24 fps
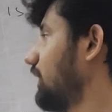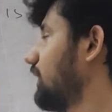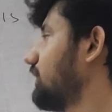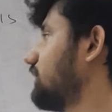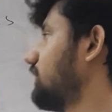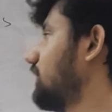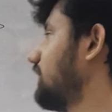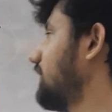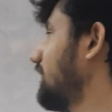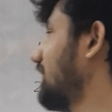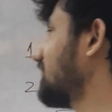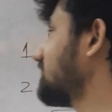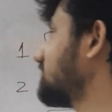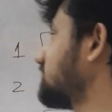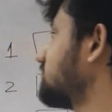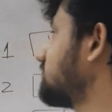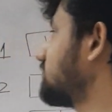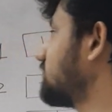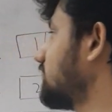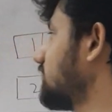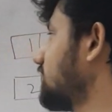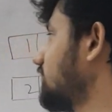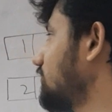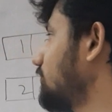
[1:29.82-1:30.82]
The next
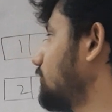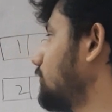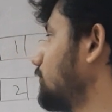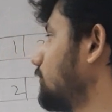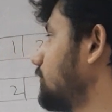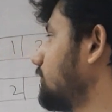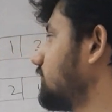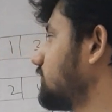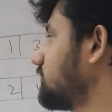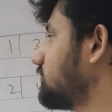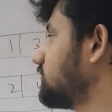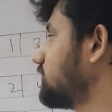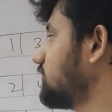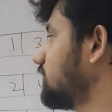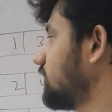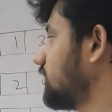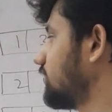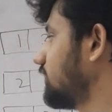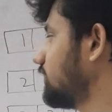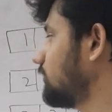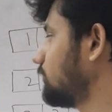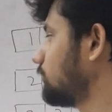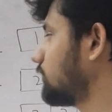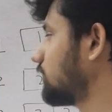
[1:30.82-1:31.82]
thing you do is
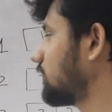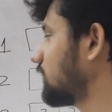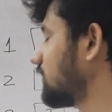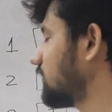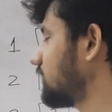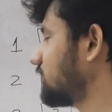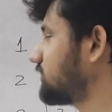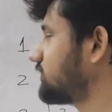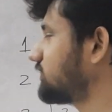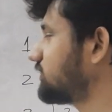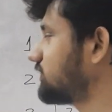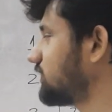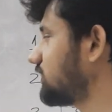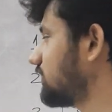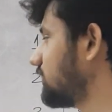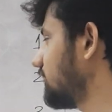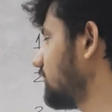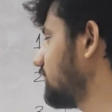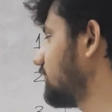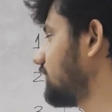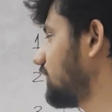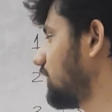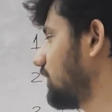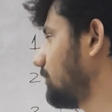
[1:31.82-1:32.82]
you cluster
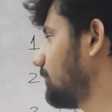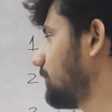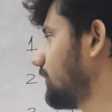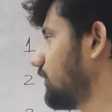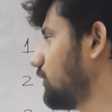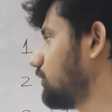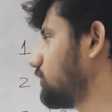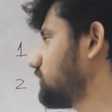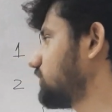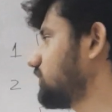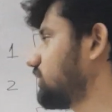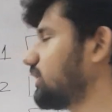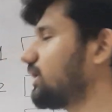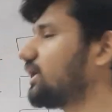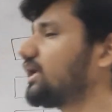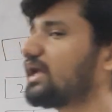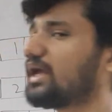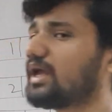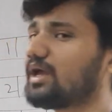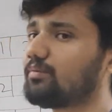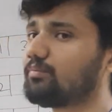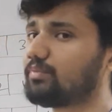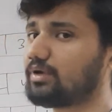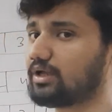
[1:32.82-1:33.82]
it up using
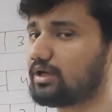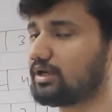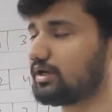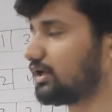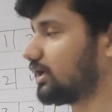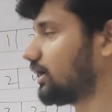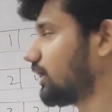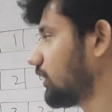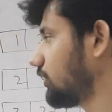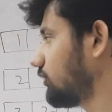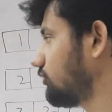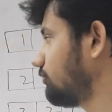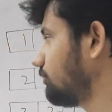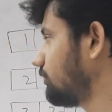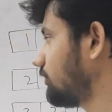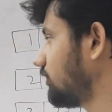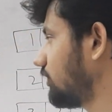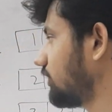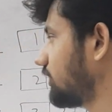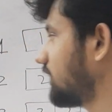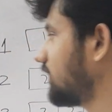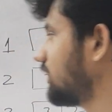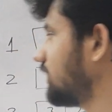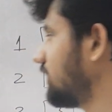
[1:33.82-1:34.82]
k-mean. You
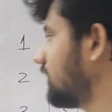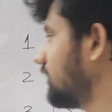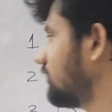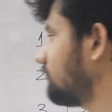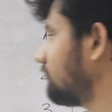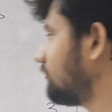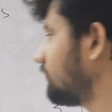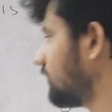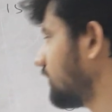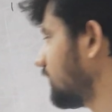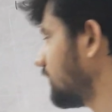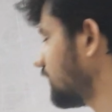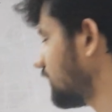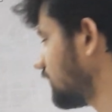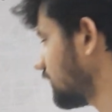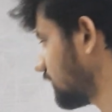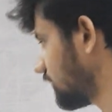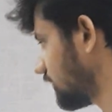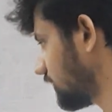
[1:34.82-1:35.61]
plotted different